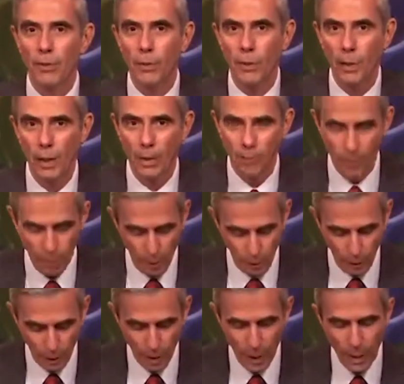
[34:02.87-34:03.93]
to eleven
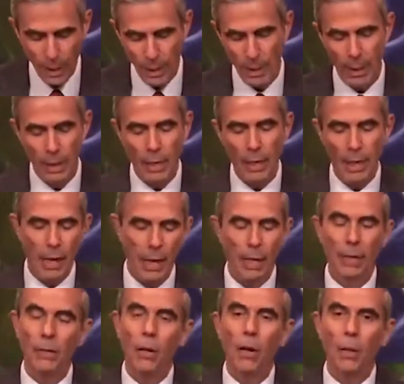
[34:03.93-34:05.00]
thirty,
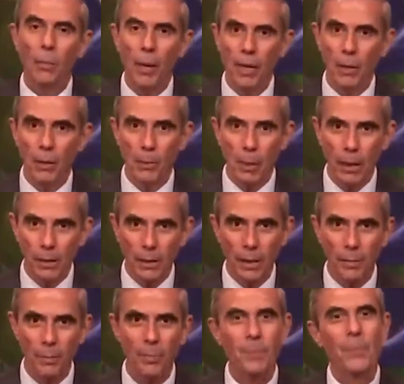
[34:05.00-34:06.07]
and all men are
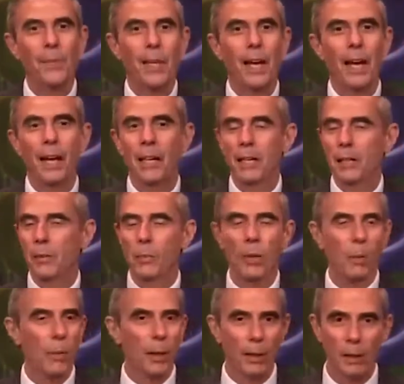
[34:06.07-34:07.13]
welcome. And we
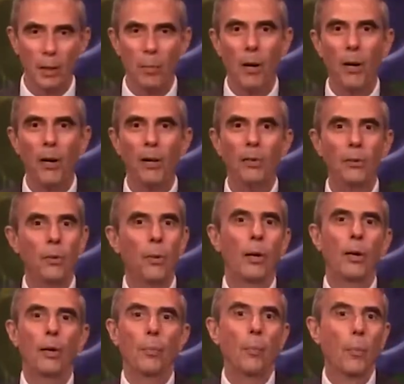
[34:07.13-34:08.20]
welcome all to
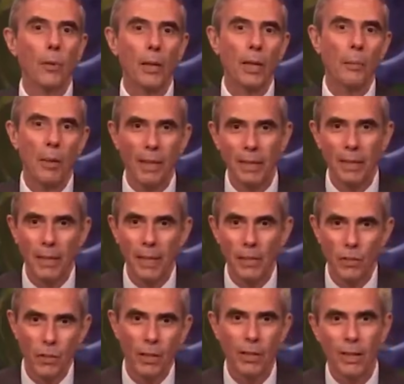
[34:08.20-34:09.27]
our morning
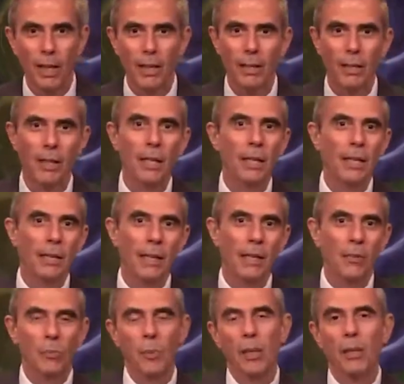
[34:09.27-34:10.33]
meditation that takes
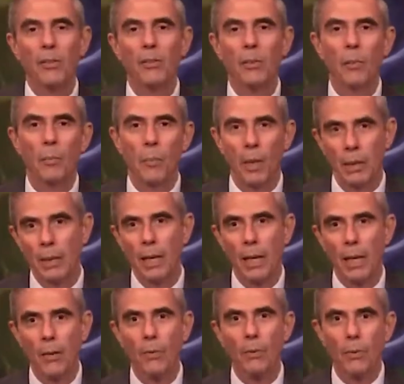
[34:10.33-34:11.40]
place
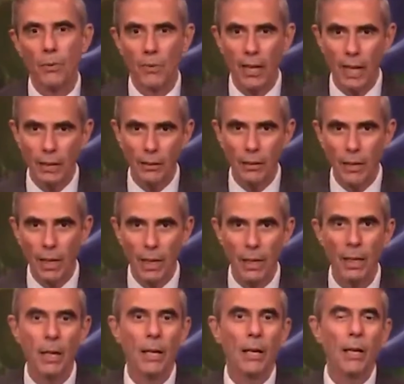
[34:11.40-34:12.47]
Monday through Saturday,
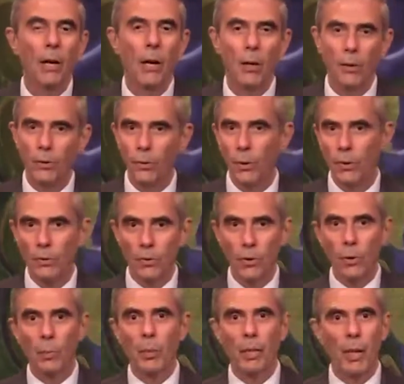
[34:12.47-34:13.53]
also on
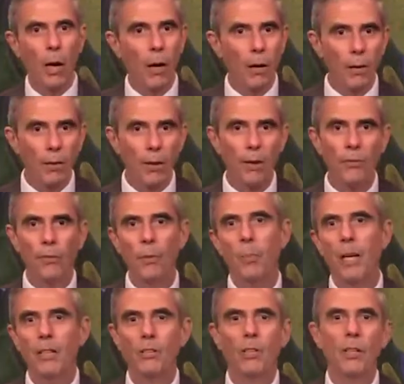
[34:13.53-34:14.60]
Zoom. And all the
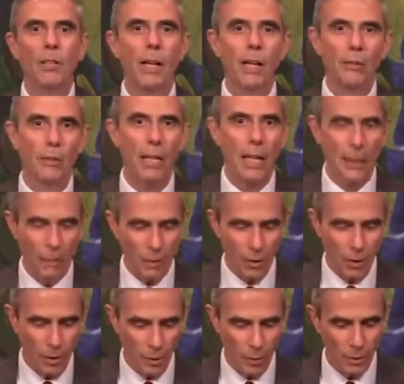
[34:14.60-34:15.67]
information on how to get to
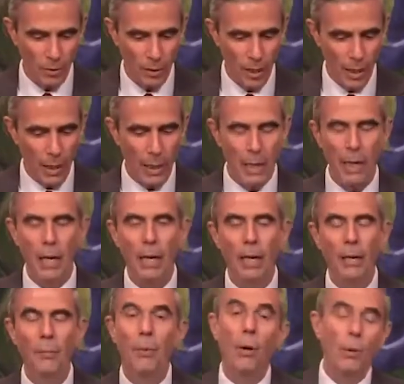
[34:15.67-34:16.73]
those,
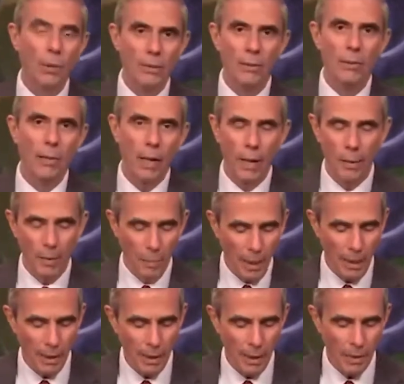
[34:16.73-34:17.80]
um, oh, it's uh,
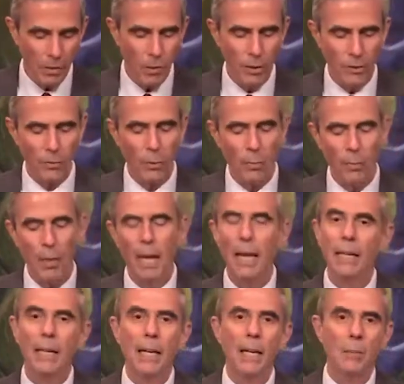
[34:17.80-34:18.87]
meditations from
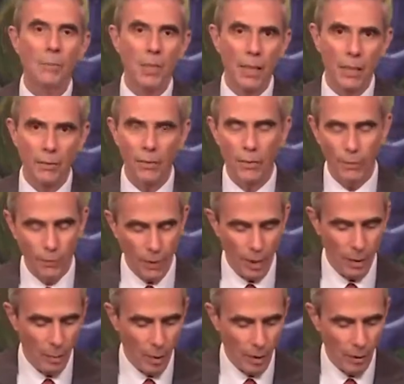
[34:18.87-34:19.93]
eight a m to eight
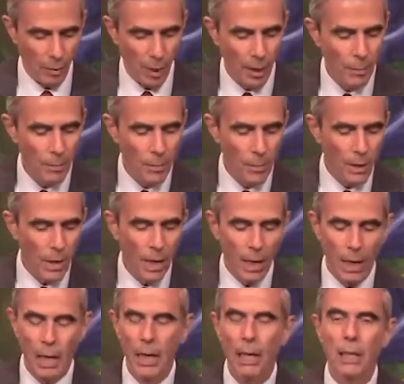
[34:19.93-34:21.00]
fifteen, by the way.
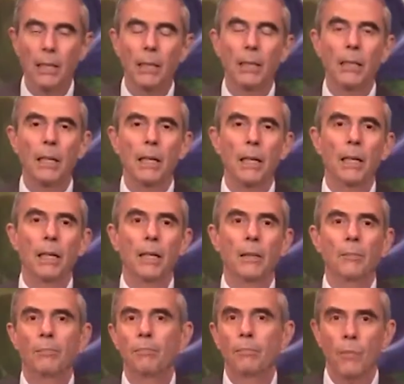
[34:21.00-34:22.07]
And
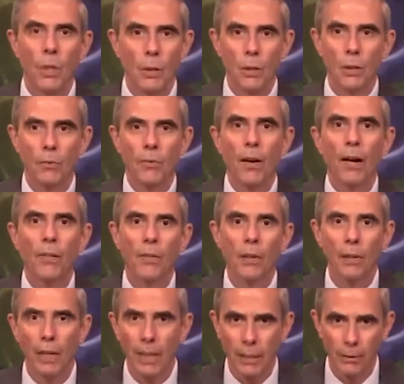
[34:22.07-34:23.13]
um, you can find the
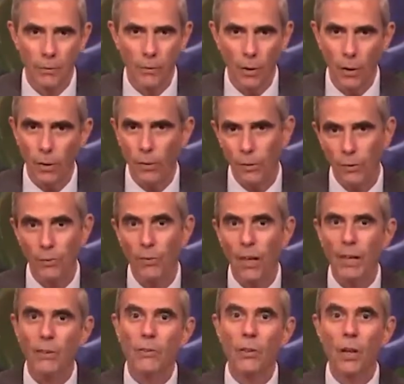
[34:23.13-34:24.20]
links for all those
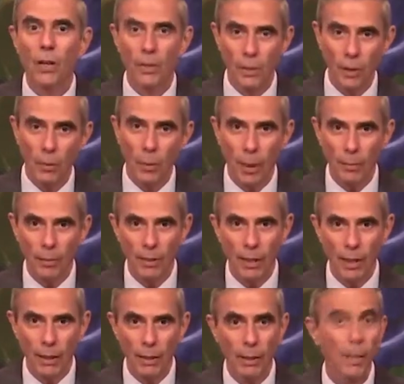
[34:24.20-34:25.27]
events on our website,